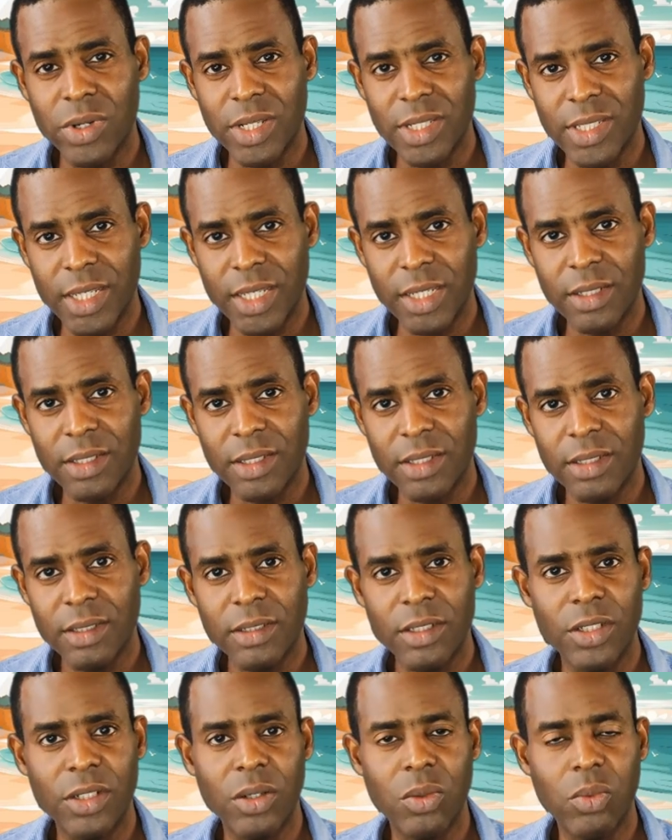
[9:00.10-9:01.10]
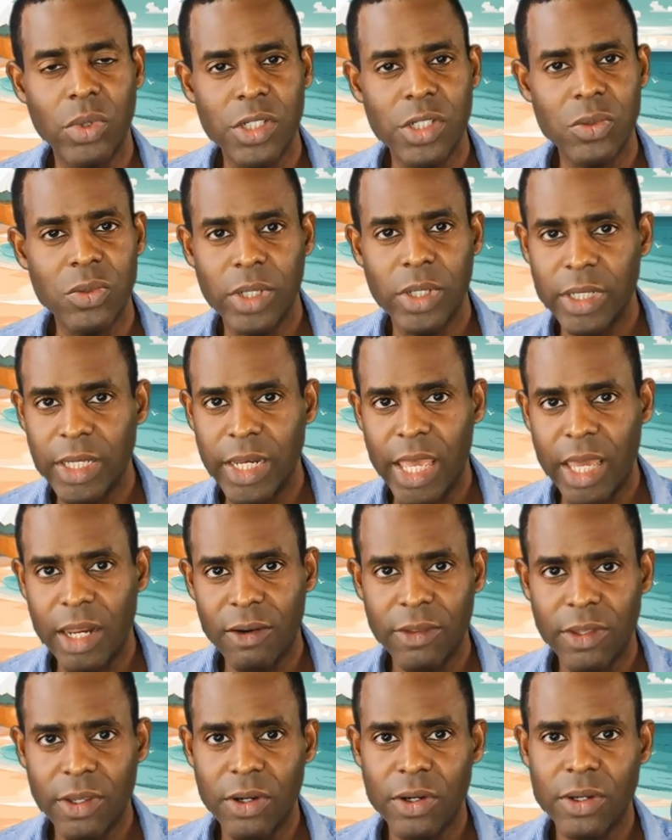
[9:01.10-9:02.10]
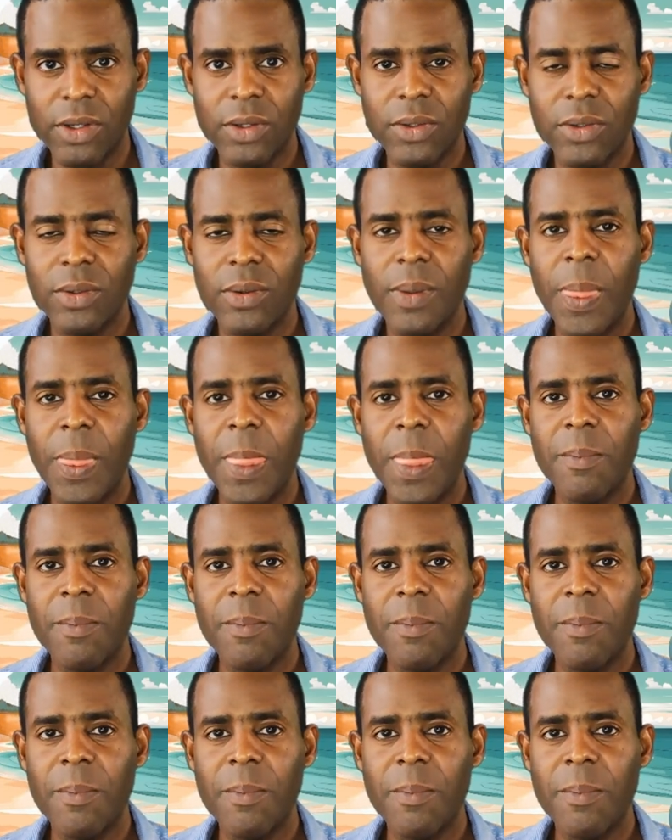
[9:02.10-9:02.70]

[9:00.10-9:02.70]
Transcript: or intent, you know, what you want to get out of the article,